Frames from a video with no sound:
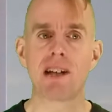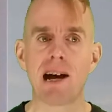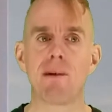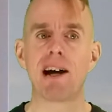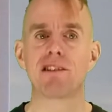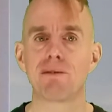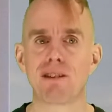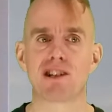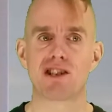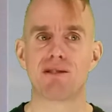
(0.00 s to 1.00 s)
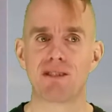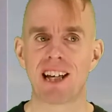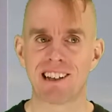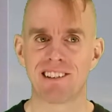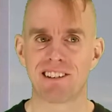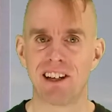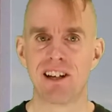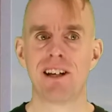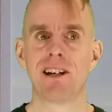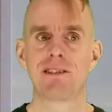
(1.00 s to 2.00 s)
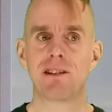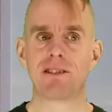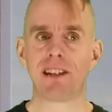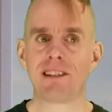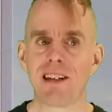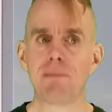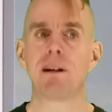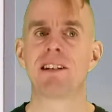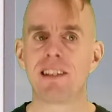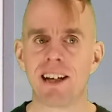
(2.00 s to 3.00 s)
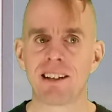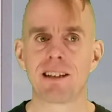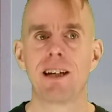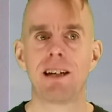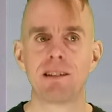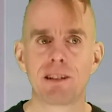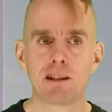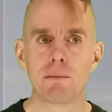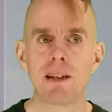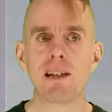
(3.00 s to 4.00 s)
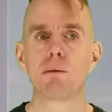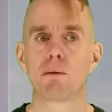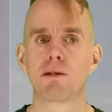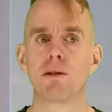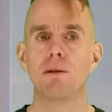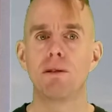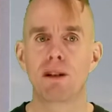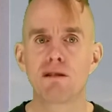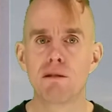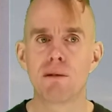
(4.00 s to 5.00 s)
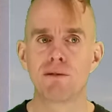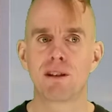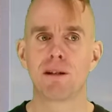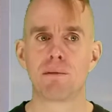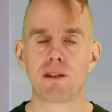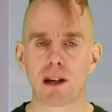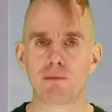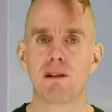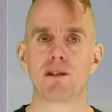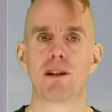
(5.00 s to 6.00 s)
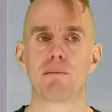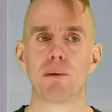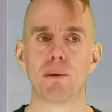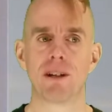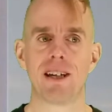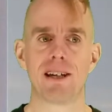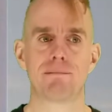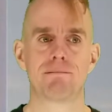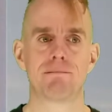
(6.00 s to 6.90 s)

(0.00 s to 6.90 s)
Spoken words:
now as a function of length. So dT by dL is going to be equal to the group of terms that I've written on the board here.